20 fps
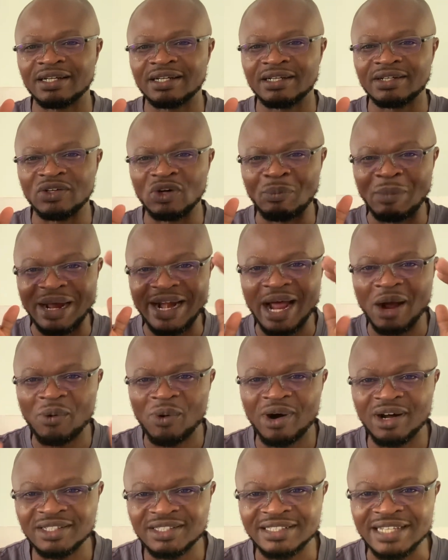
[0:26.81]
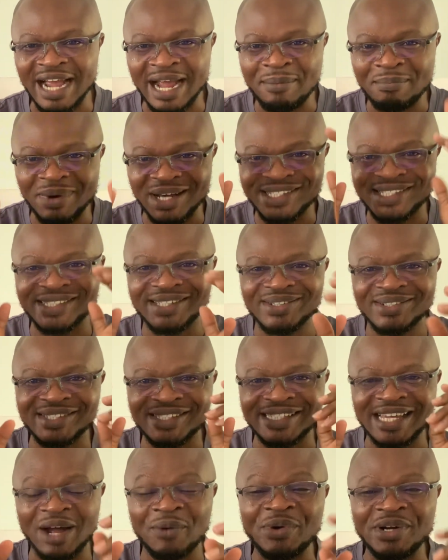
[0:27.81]
no matter what, I must still
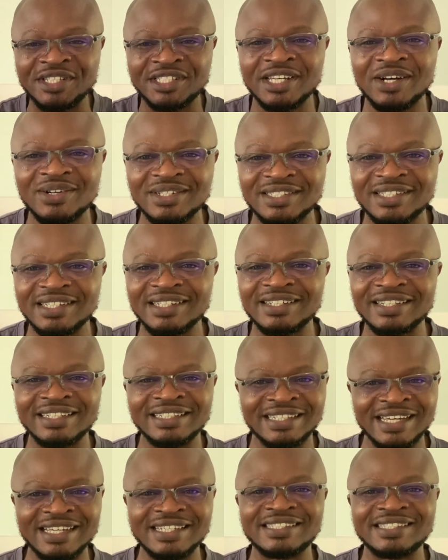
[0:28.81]
start with Chelsea. Yes,